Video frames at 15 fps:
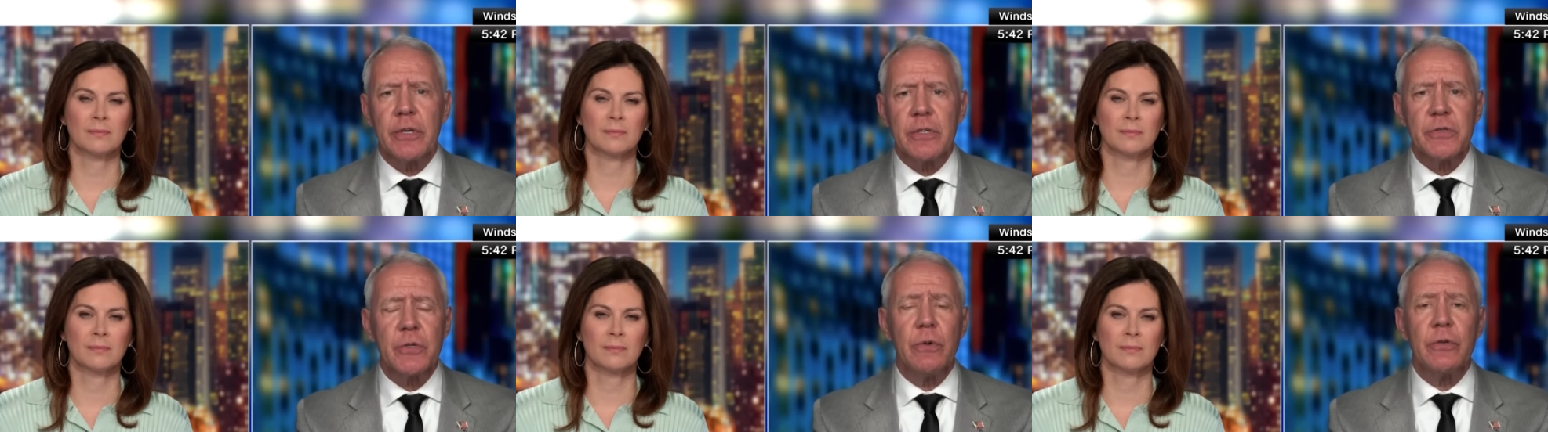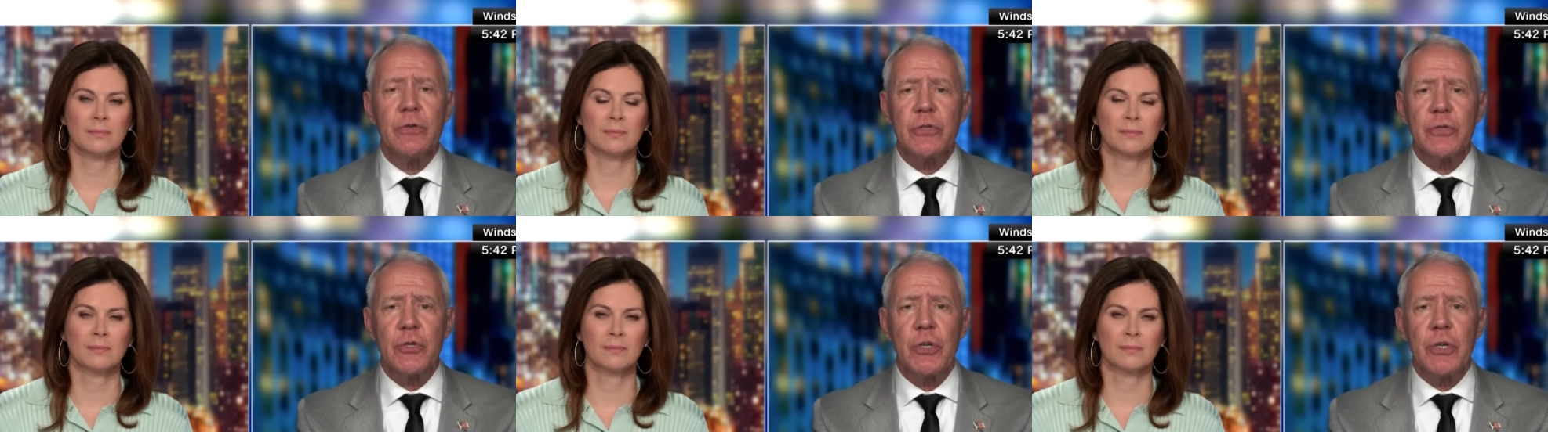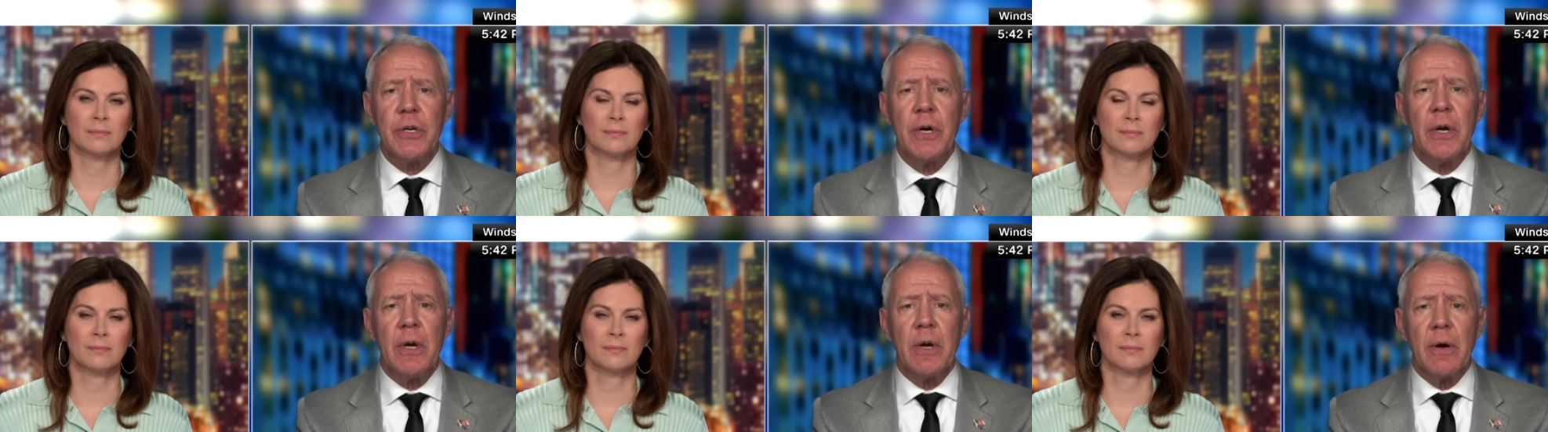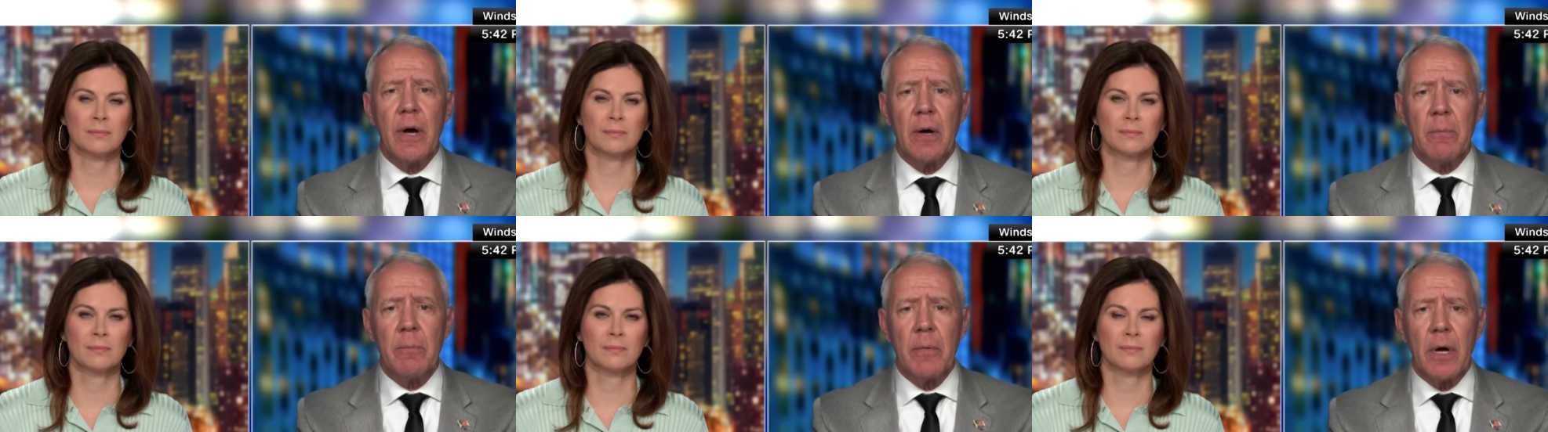Speaker 1: As soon as she
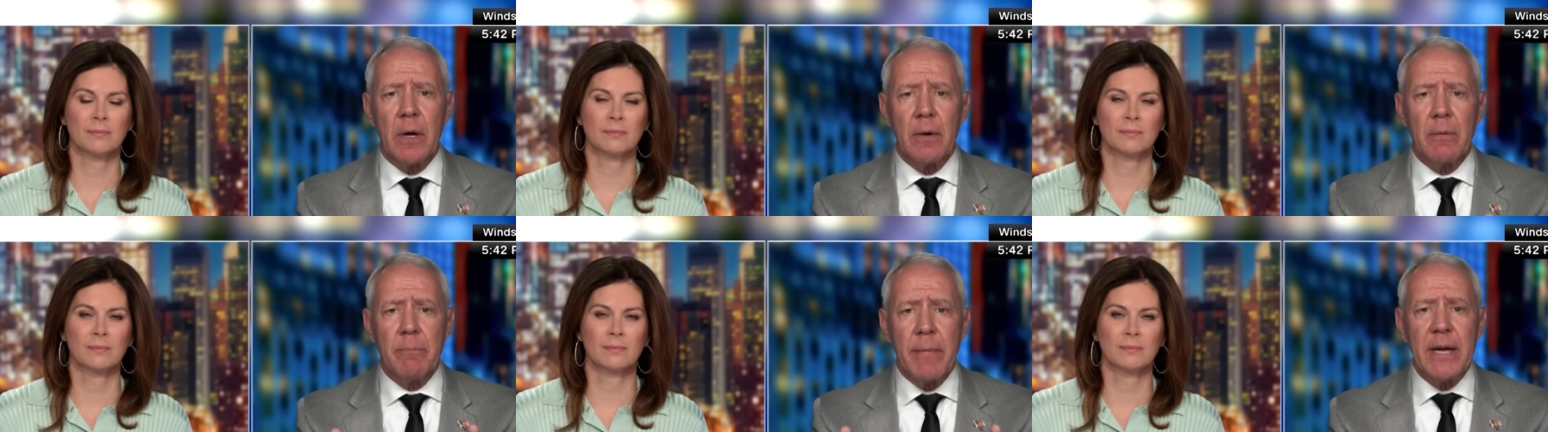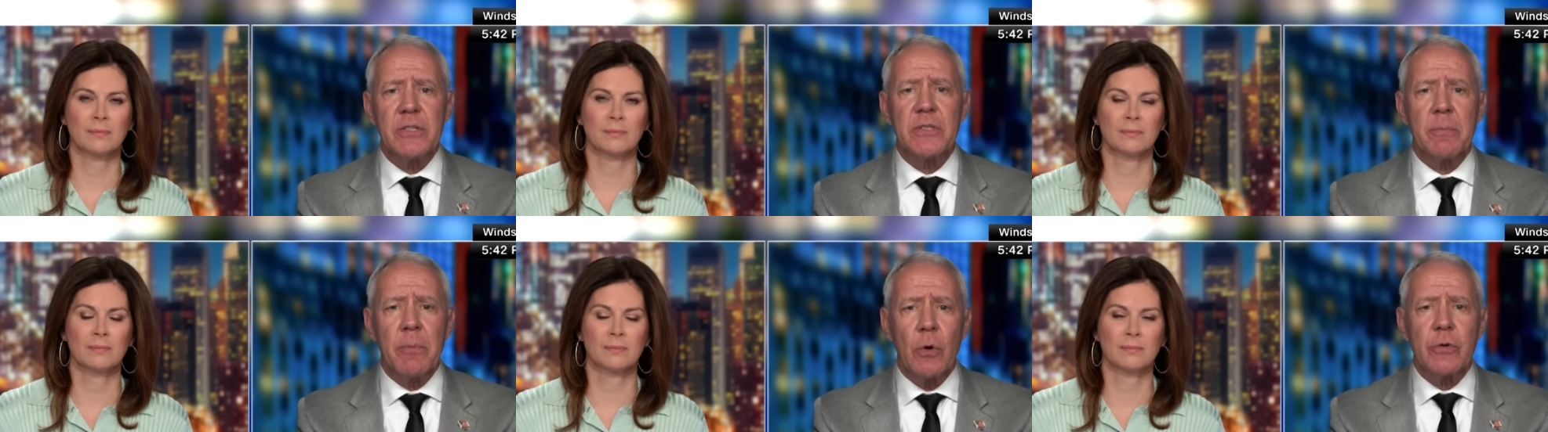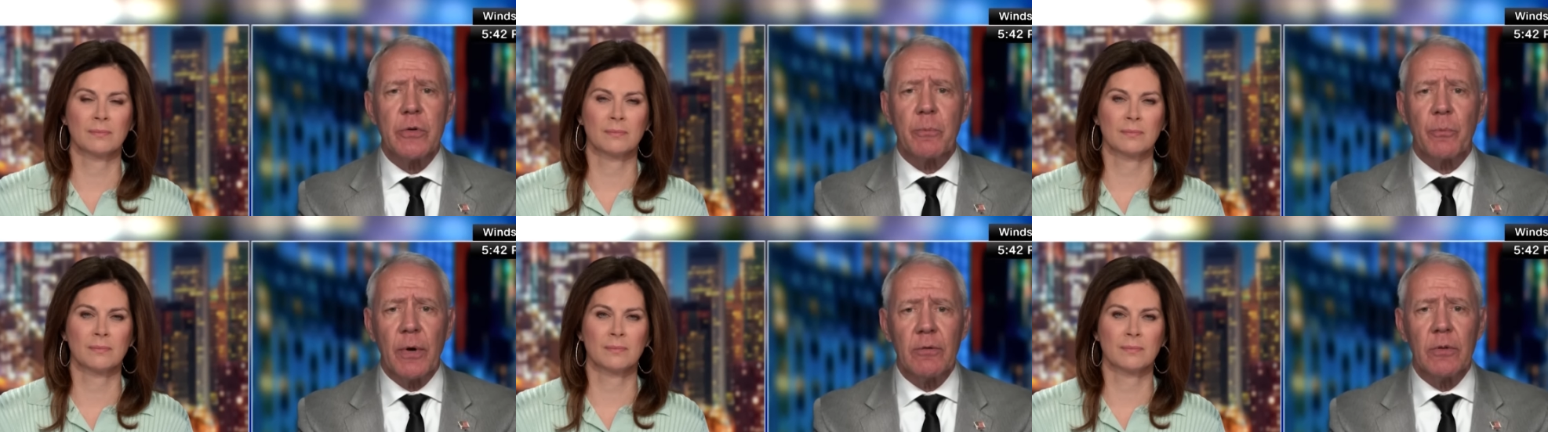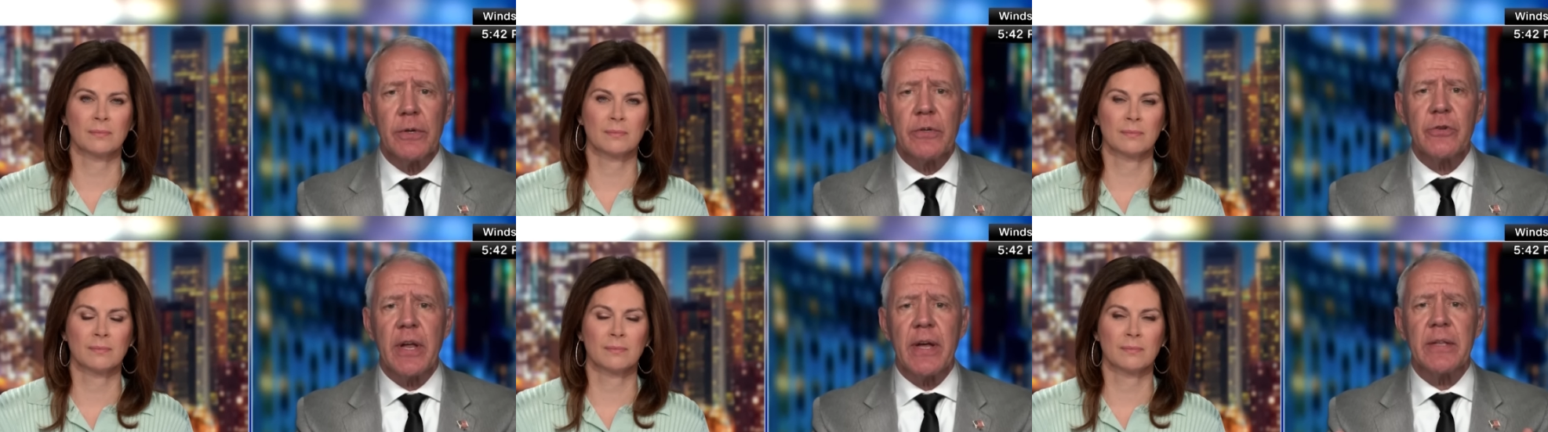um, uh, makes the motion
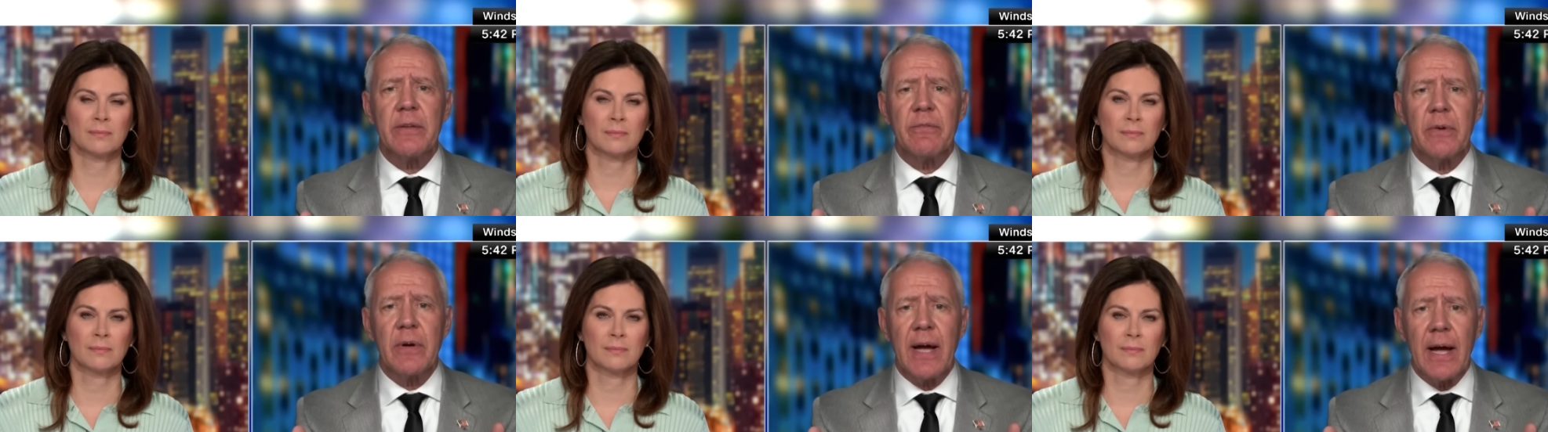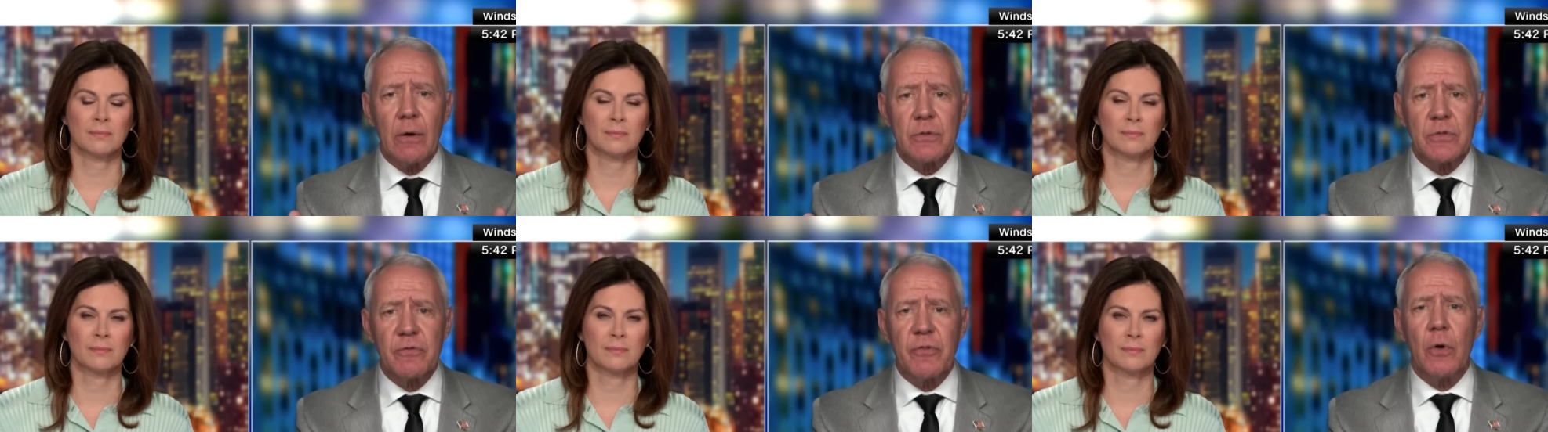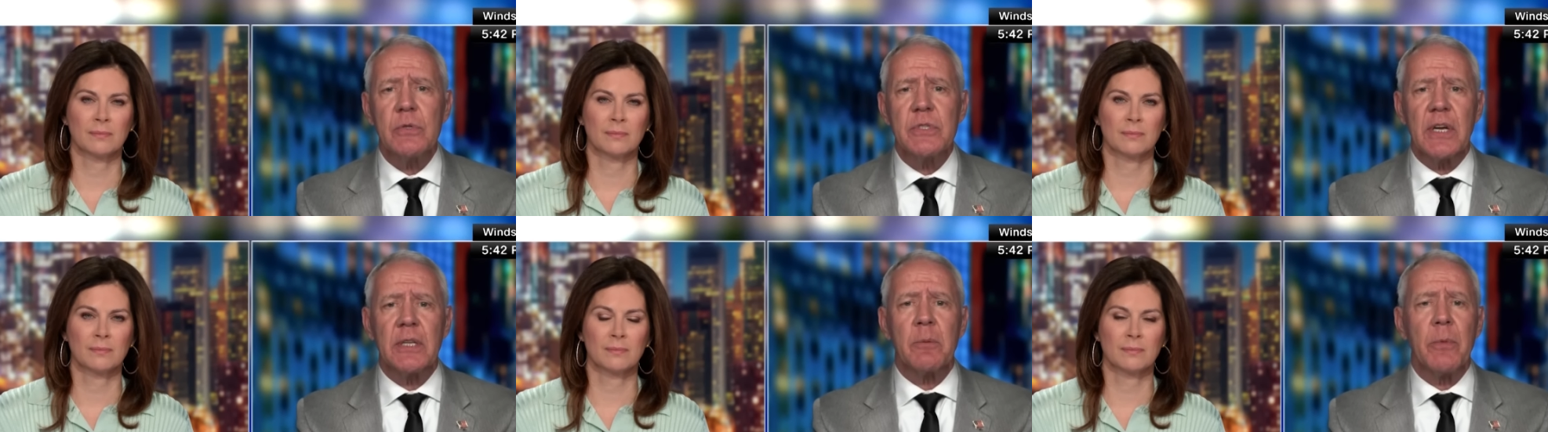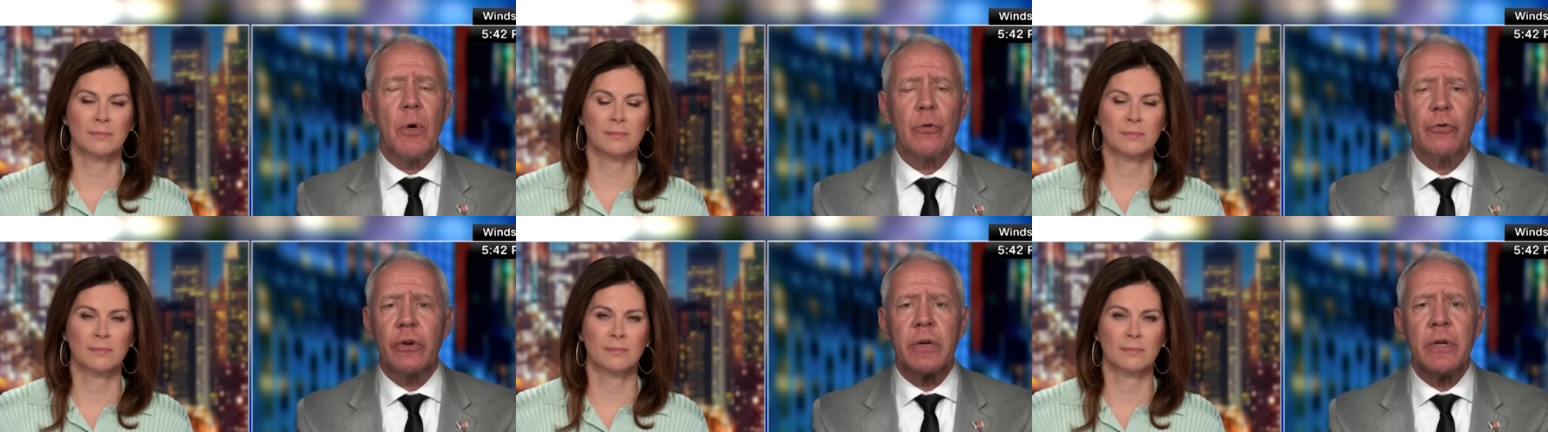privileged and the House votes on the
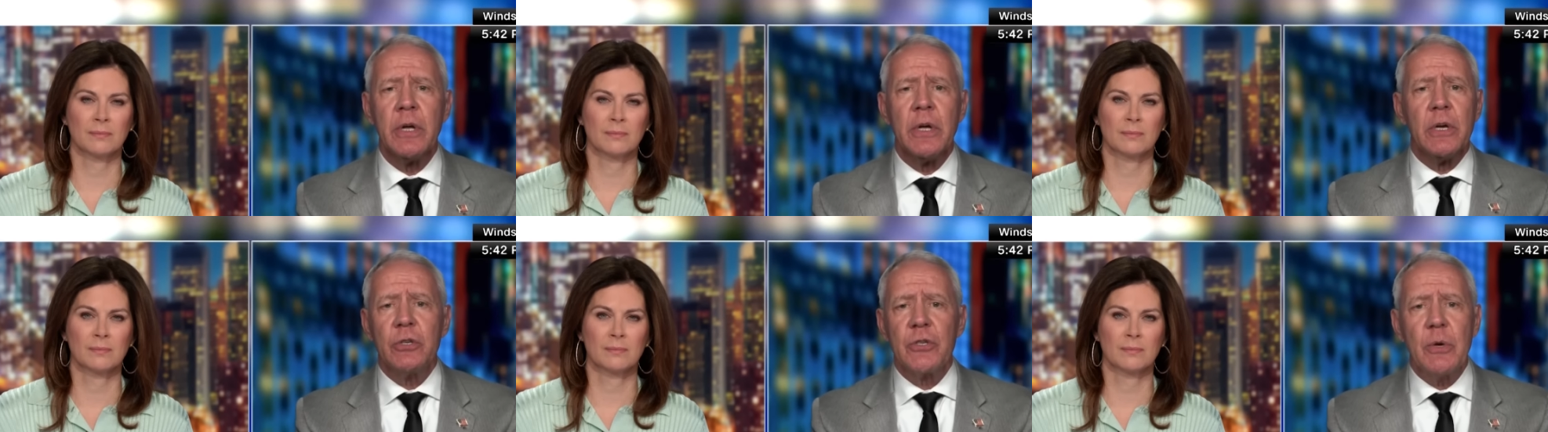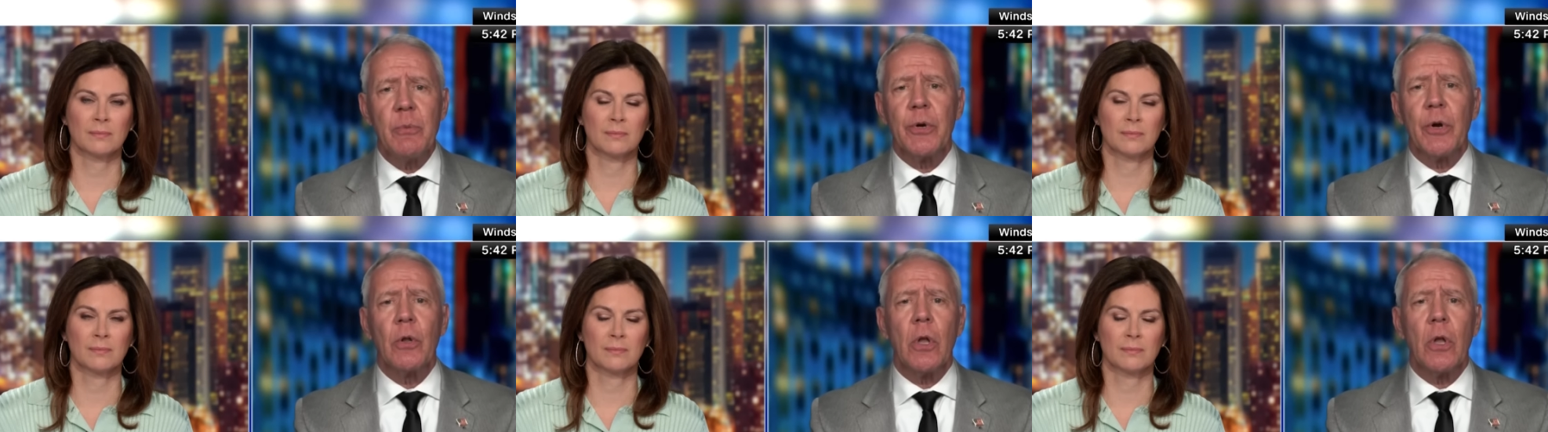motion, she will no